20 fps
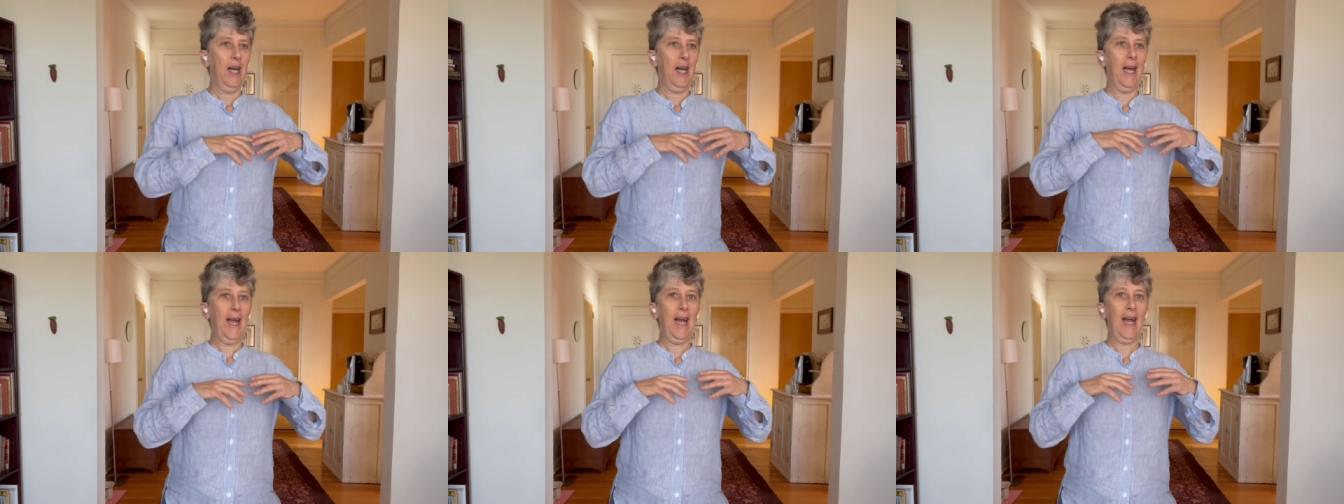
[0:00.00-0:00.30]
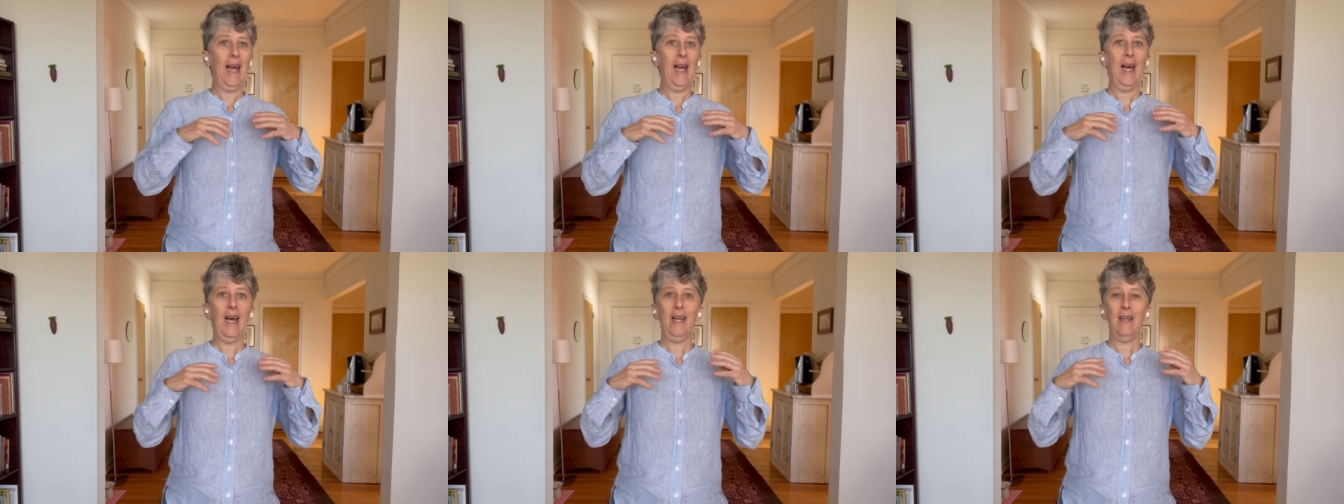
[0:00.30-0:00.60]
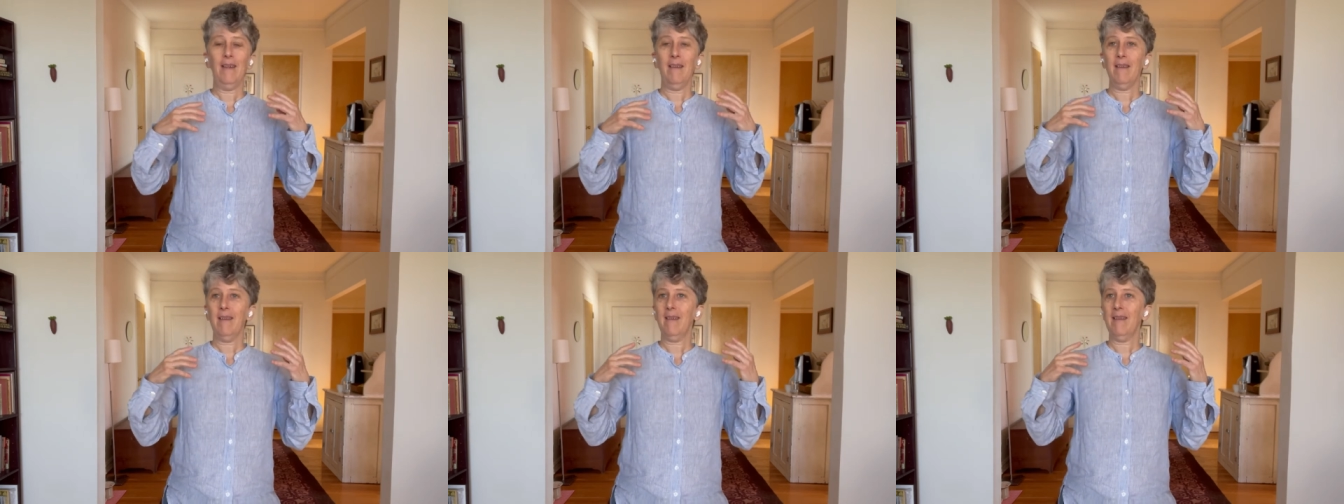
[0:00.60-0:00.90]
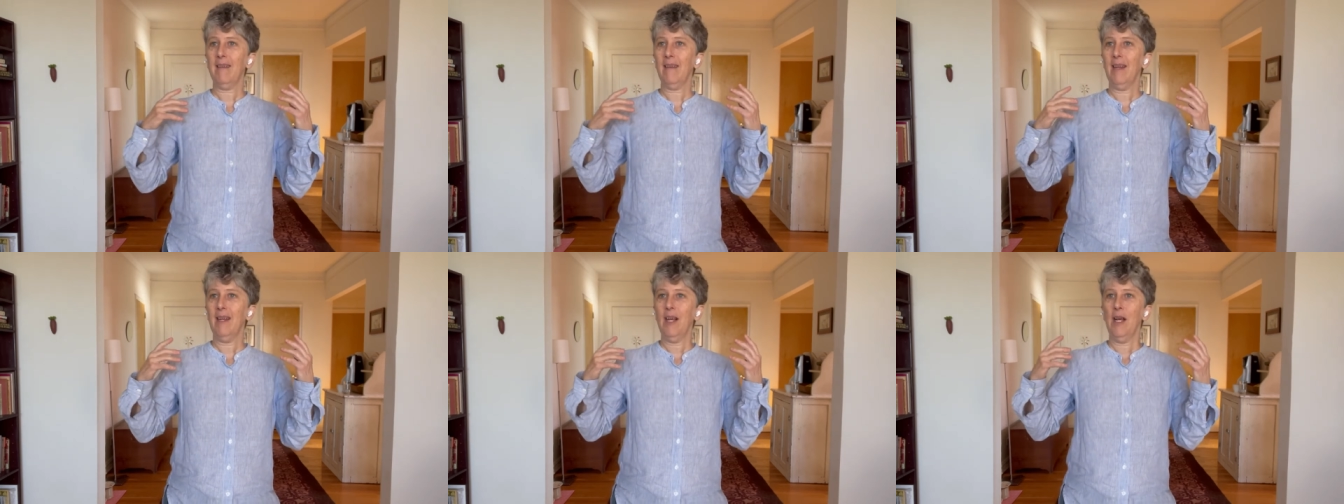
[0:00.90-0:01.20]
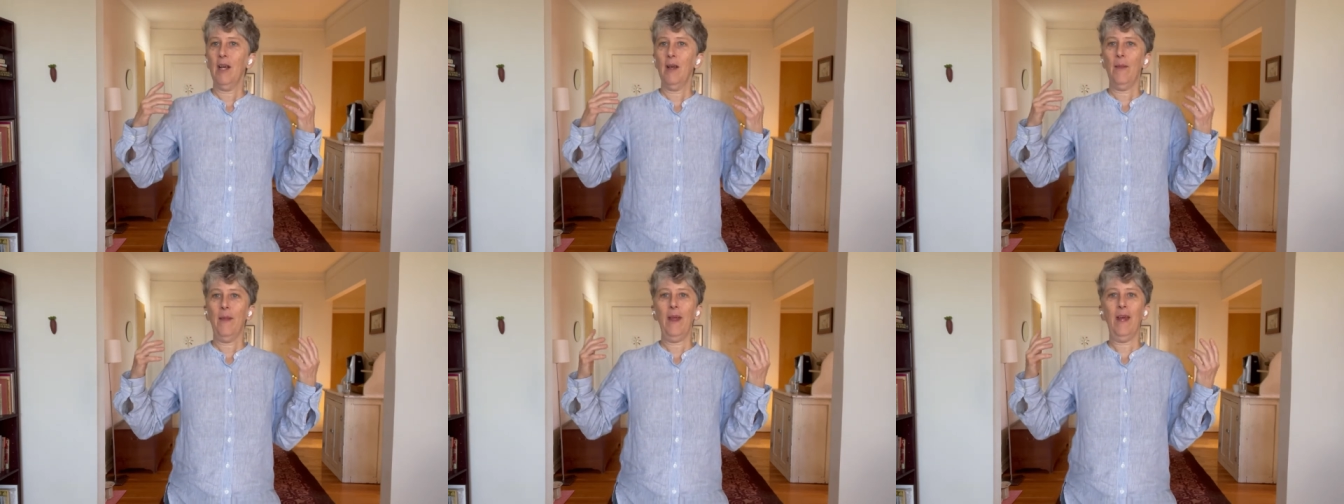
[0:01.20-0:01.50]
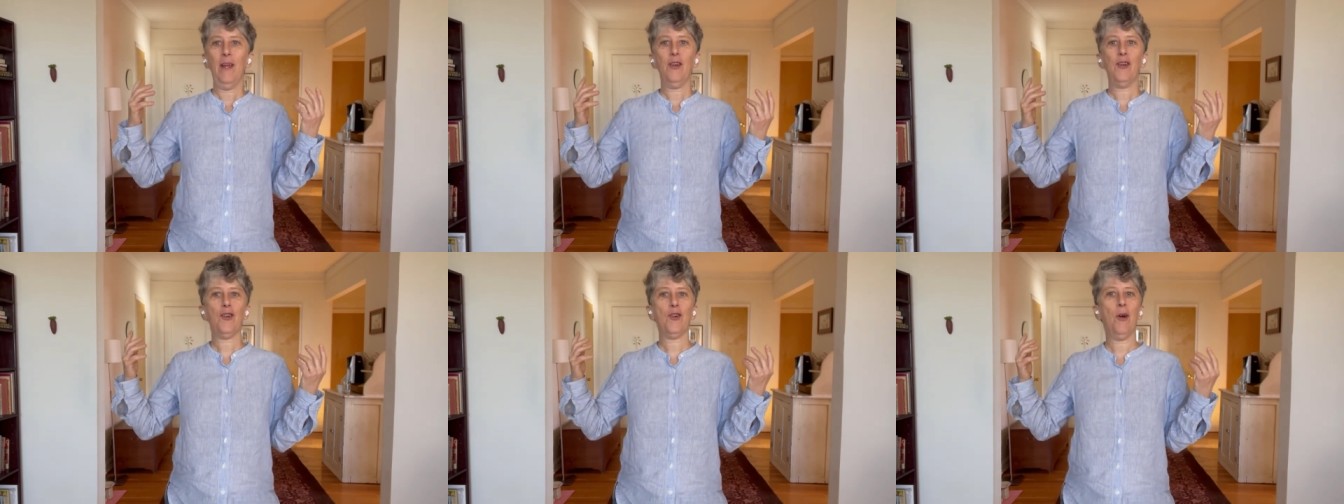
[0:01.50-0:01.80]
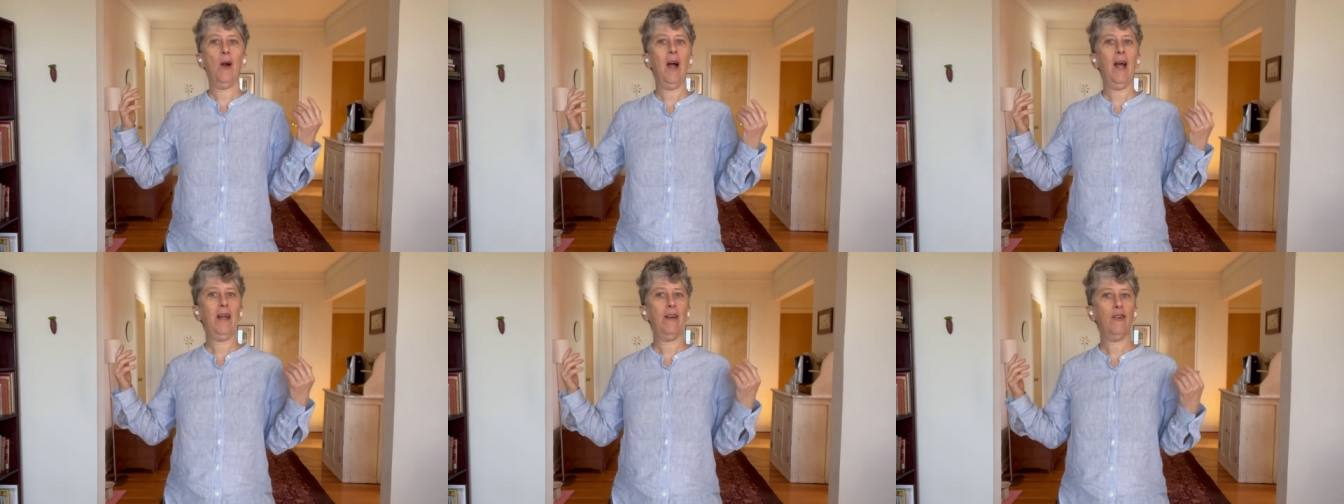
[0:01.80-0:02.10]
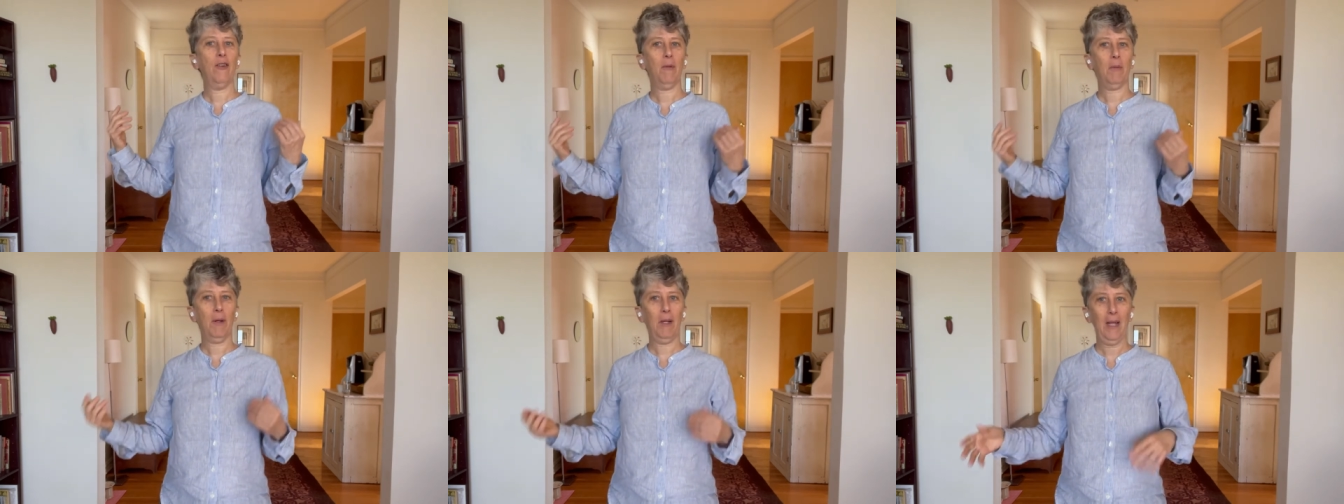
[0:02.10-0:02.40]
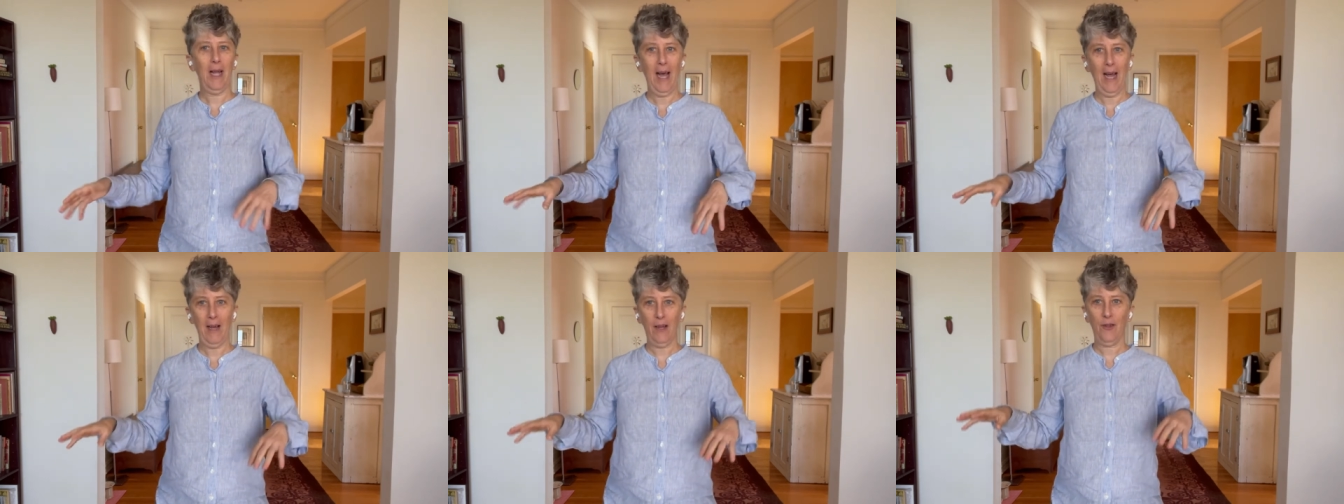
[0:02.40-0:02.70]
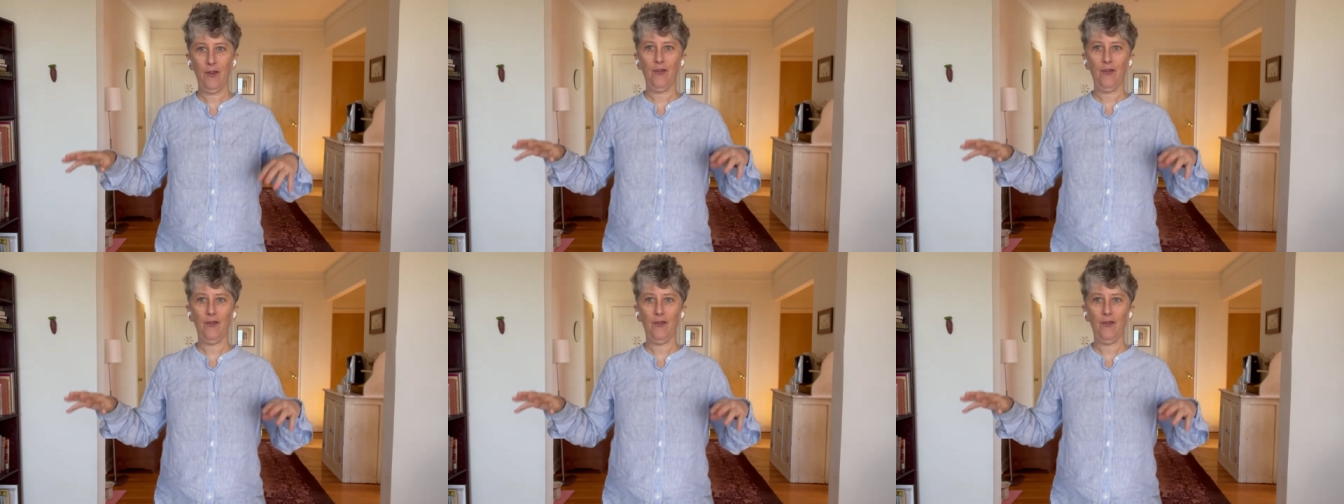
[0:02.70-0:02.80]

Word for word: and then trying to relax,